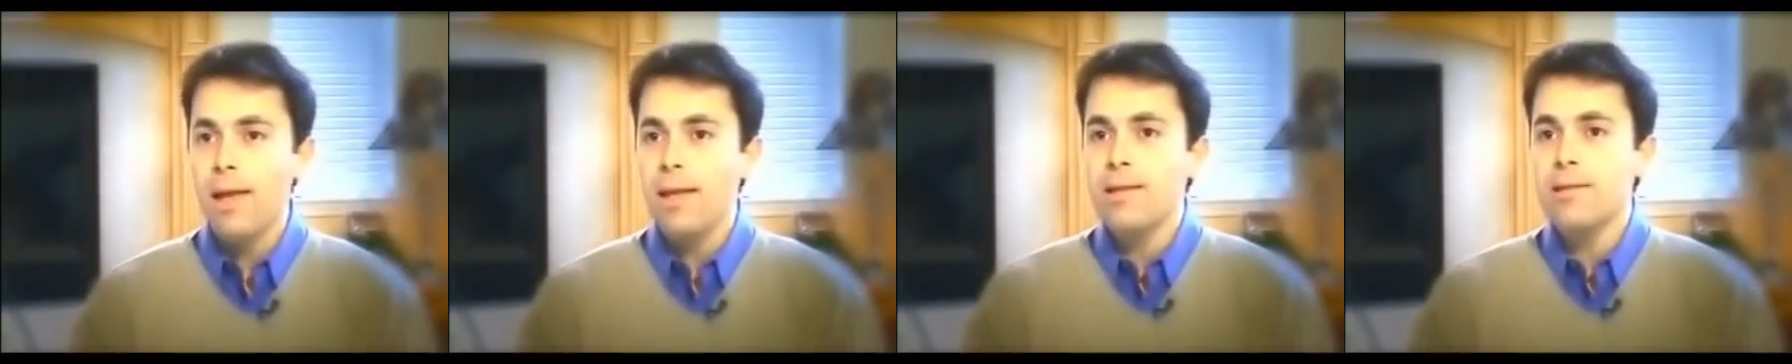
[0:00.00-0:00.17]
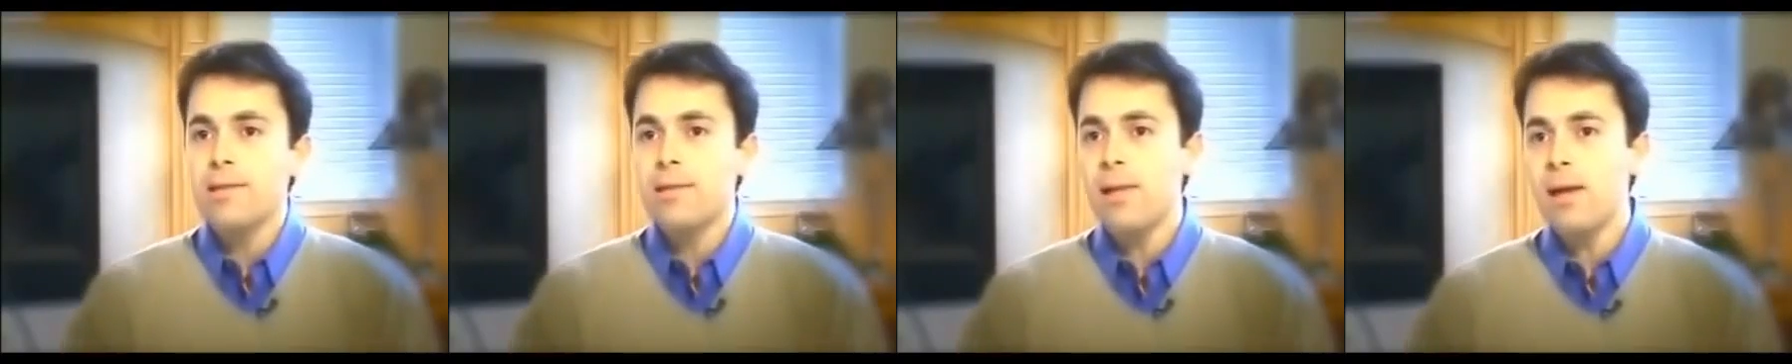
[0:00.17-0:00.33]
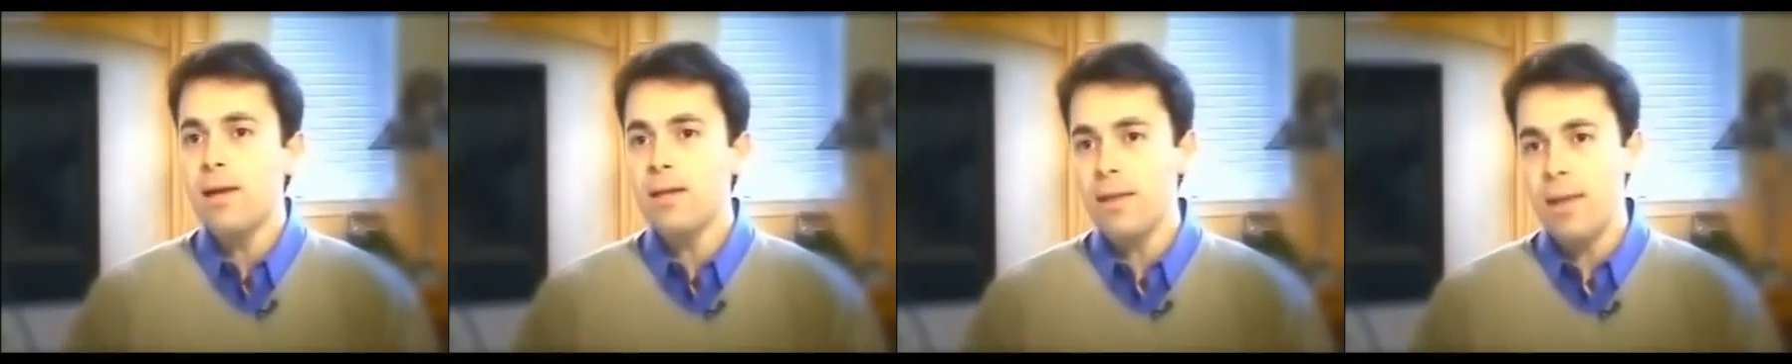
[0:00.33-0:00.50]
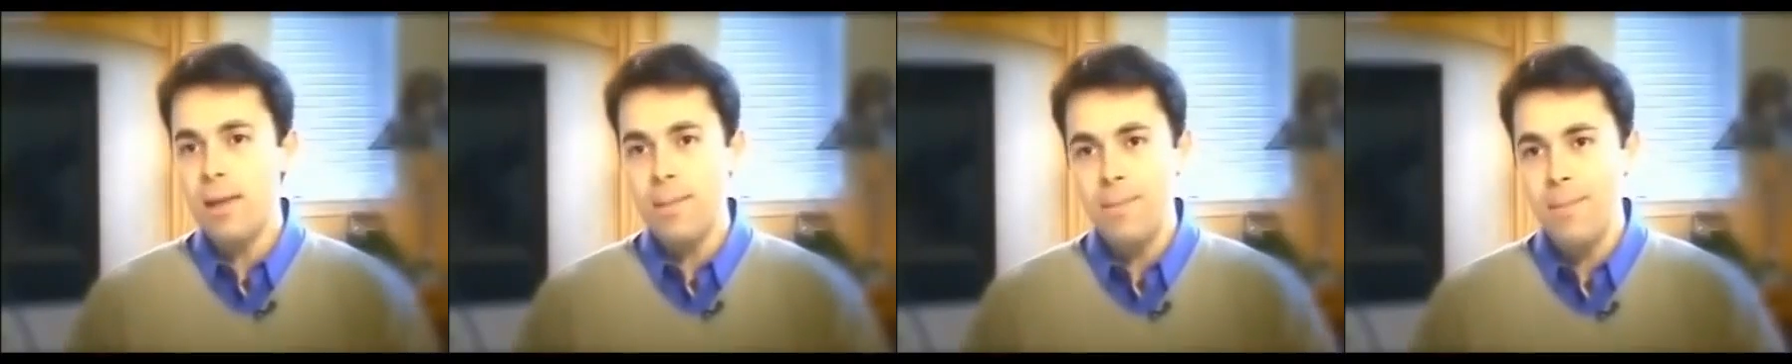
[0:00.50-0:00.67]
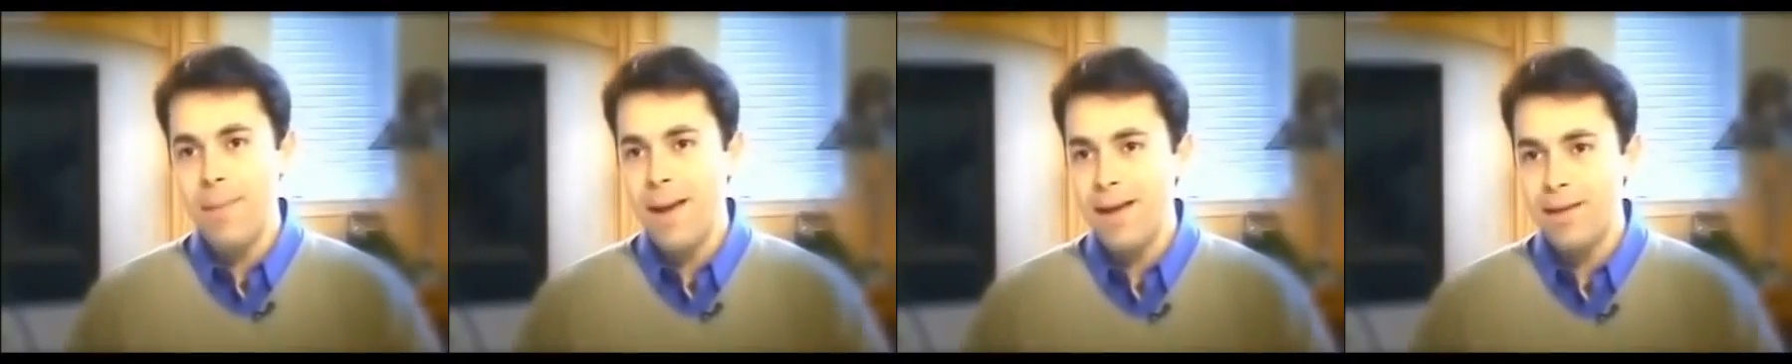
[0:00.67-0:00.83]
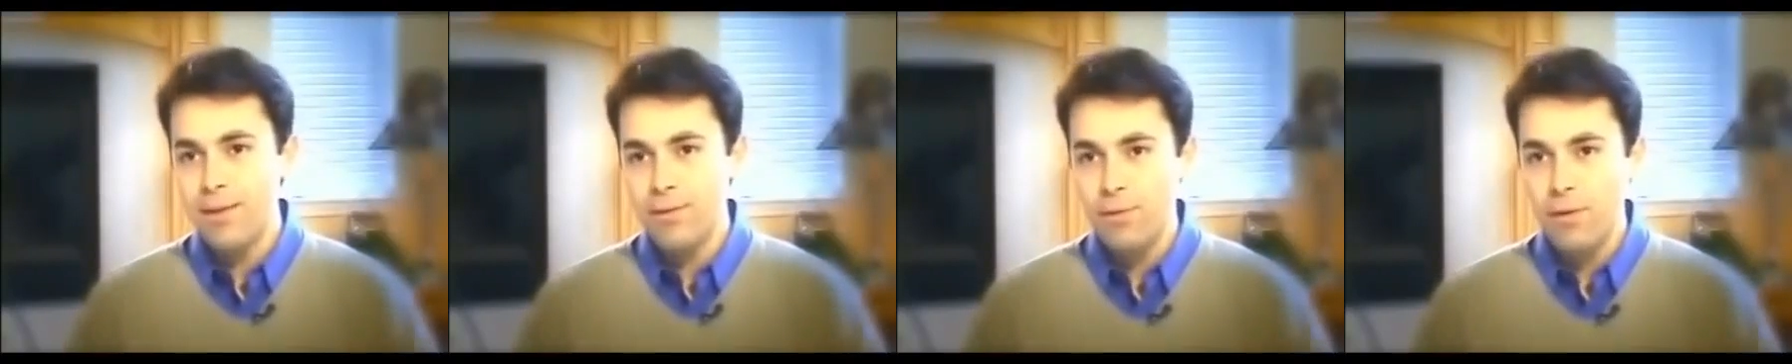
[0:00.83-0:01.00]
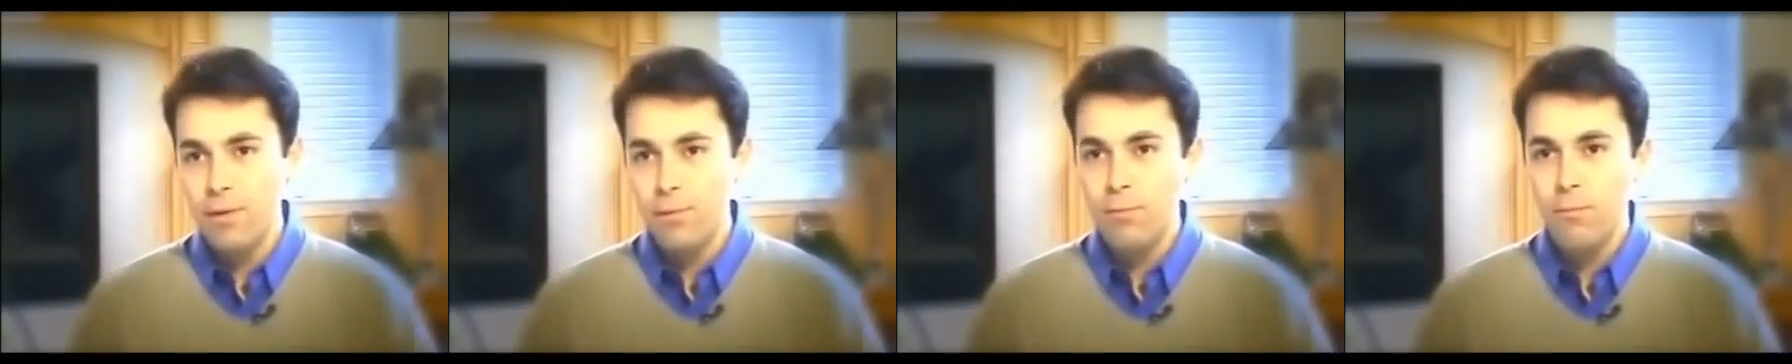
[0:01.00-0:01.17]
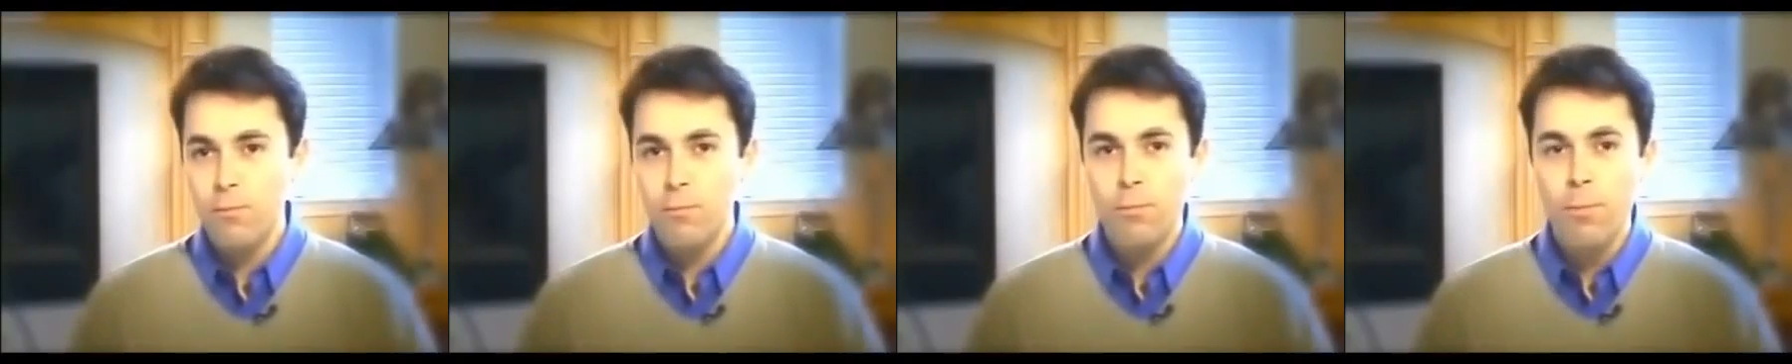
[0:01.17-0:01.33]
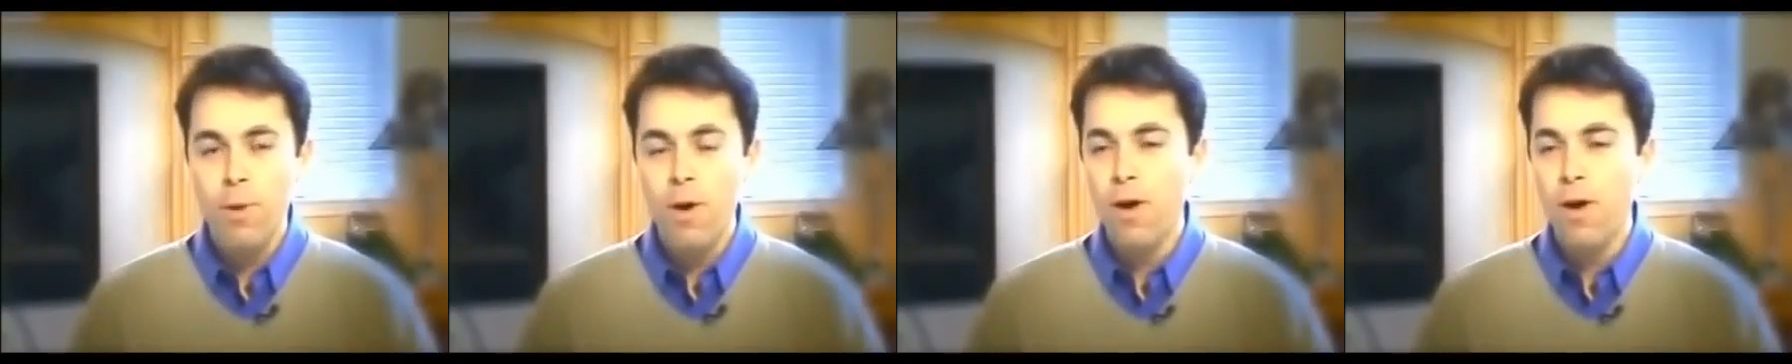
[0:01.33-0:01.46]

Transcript: It is not a matter of